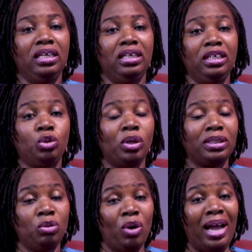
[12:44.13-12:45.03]
it
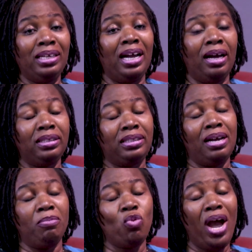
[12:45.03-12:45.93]
was, and
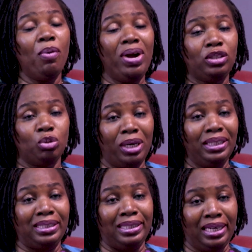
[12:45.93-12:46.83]
where I went to
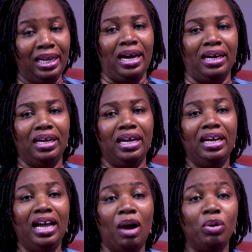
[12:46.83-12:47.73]
rent the car,
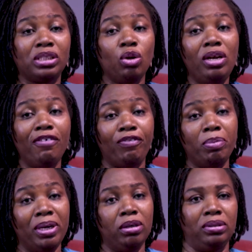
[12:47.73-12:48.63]
I was the only
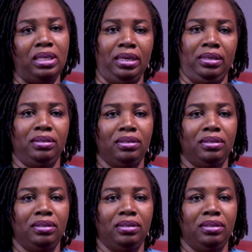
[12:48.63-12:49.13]
female there.